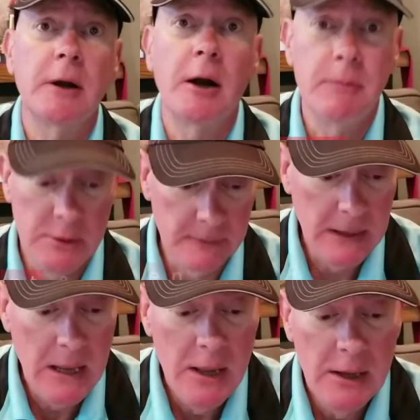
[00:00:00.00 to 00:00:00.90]
garb here.
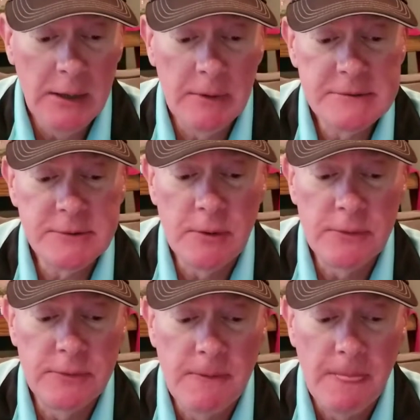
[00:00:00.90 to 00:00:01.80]
All right, anyway, so what
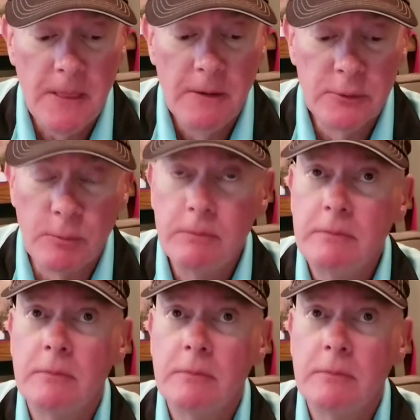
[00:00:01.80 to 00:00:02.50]
so is what the, is the